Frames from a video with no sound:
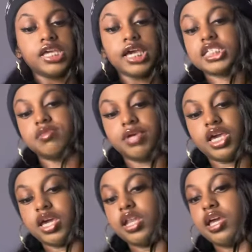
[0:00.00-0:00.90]
ass
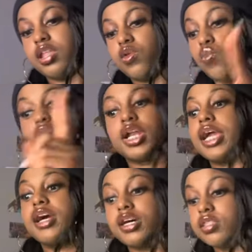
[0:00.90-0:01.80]
man and one of
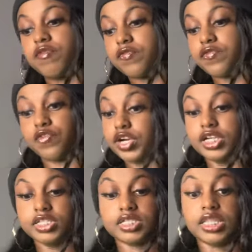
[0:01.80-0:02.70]
their other friends,